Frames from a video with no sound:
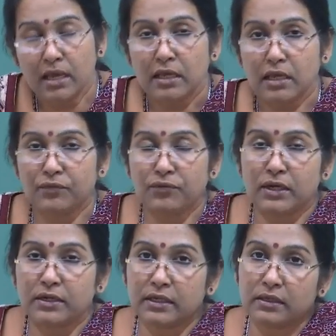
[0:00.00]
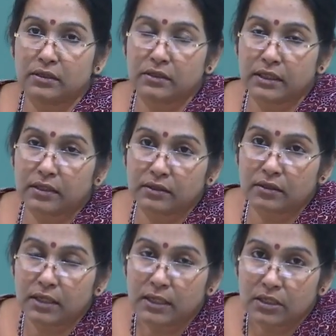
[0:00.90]
If we are taking
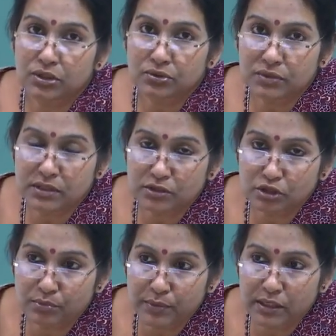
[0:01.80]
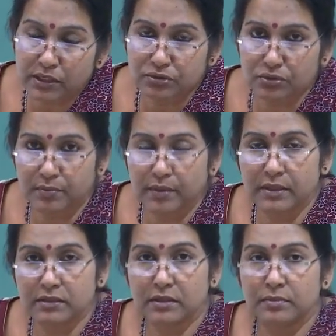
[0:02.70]
the students' achievement, it should be
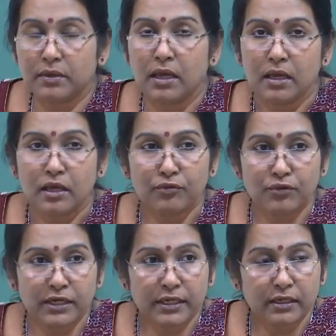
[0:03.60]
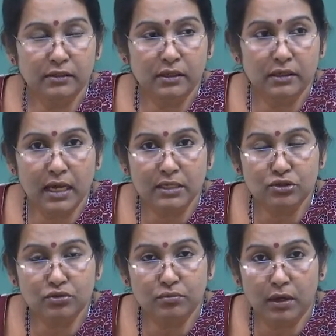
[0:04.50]
measurable. If you are taking the
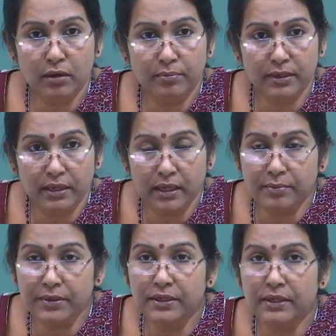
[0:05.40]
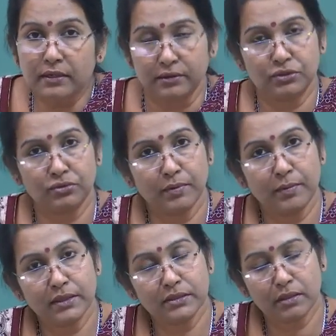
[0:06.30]
classroom behavior, it should be
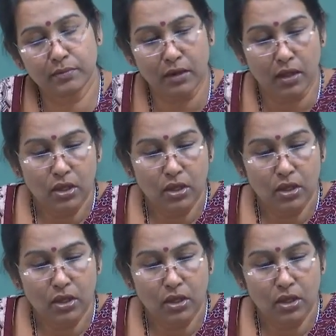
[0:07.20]
measurable.